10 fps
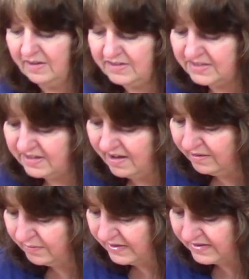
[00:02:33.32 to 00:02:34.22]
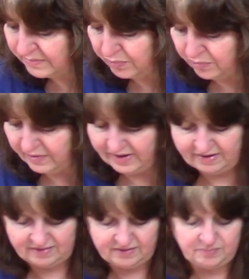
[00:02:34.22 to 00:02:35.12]
I just kind of wanted to pour it
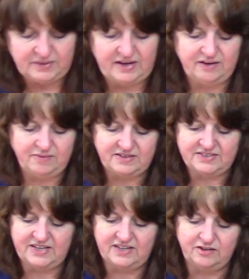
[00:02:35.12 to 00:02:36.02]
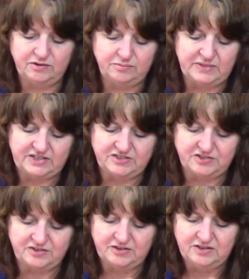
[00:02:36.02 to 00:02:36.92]
out a little bit anyway to get a good
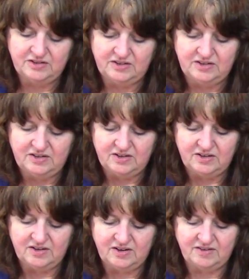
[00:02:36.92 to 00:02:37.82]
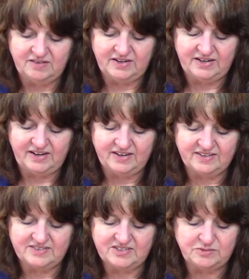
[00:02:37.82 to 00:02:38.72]
mixture. Alright, I
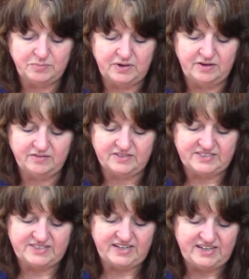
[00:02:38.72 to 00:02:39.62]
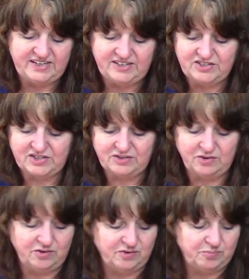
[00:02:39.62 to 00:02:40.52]
can smell the sage, and
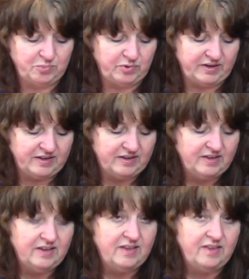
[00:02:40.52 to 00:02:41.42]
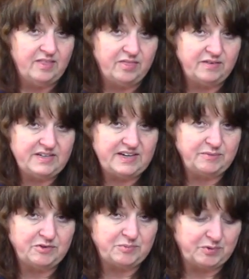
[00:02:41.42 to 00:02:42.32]
oh boy, 3
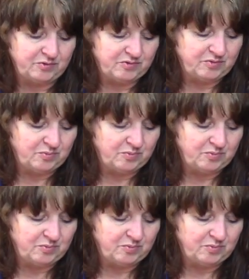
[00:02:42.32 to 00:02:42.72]
tablespoons.